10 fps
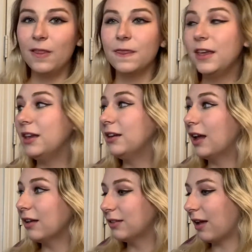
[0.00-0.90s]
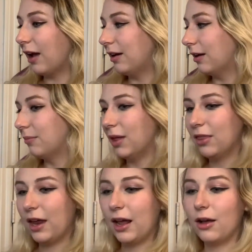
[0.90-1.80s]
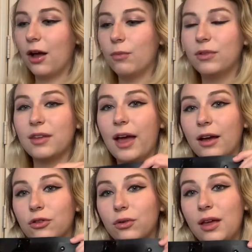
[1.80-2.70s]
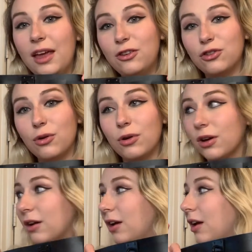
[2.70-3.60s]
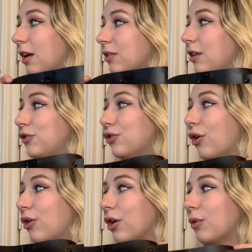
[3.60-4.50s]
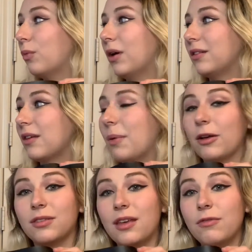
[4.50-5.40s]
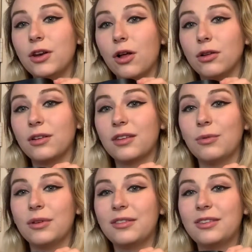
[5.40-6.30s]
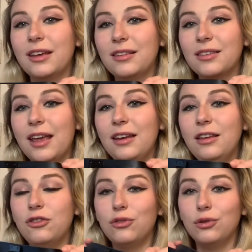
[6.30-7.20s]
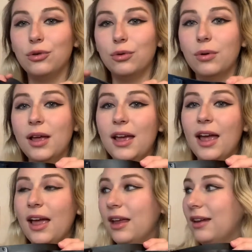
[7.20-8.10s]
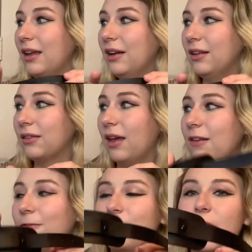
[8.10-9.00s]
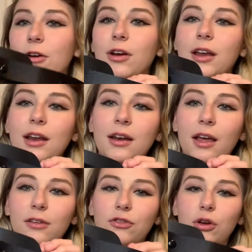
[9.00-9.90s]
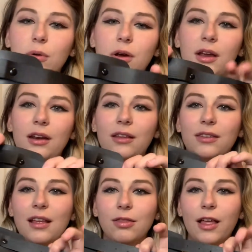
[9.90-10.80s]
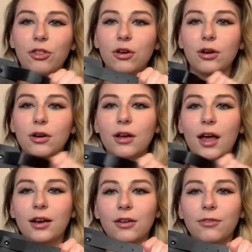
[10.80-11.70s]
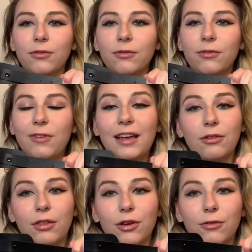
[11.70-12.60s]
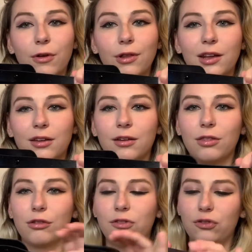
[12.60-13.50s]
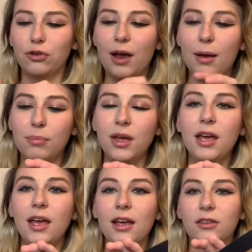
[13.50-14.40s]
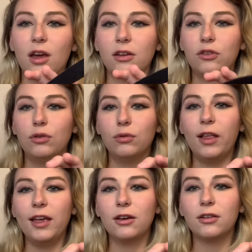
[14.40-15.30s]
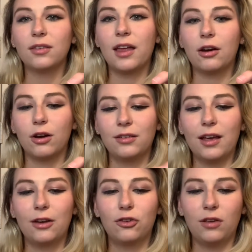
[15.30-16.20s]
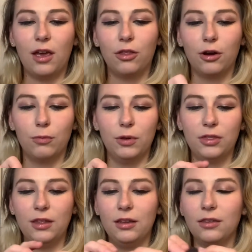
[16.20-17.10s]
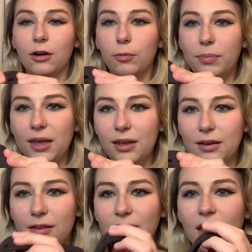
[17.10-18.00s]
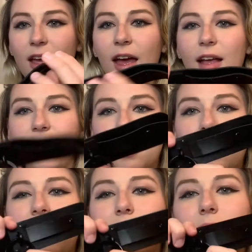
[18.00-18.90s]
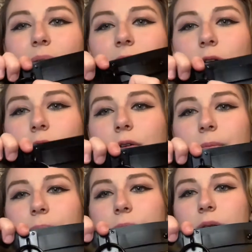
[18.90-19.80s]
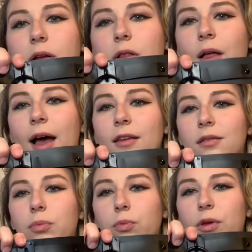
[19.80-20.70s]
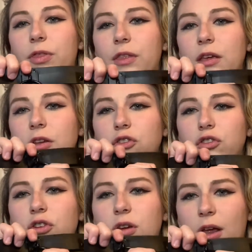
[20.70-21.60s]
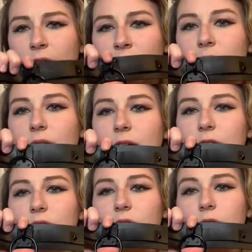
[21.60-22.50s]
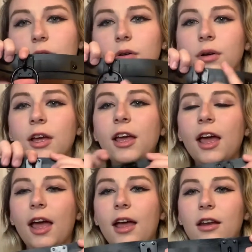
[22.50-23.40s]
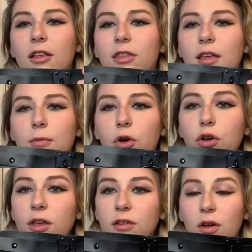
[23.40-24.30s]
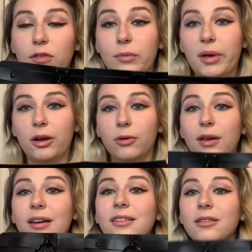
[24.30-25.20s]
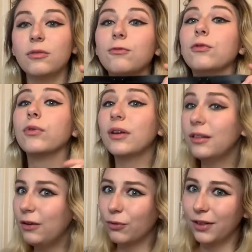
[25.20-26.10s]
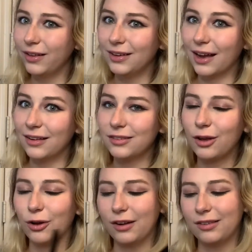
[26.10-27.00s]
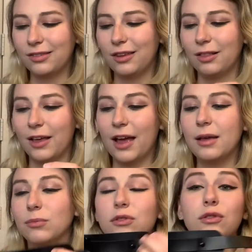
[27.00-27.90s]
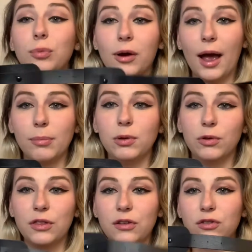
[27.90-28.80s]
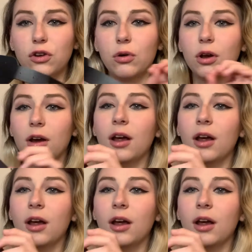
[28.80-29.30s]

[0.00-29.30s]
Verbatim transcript: The next item that I got was actually a choker. This choker was about $7. It was $6.82, and it is a very nice choker. It is a leather, kind of fake leather, faux leather strap. It's got 2 layers that are attached together with these little pins, and then a metal clasp with the chain-like circle, and the hook is also metal. It is really, really nice, honestly. Like, I'm super happy with this choker.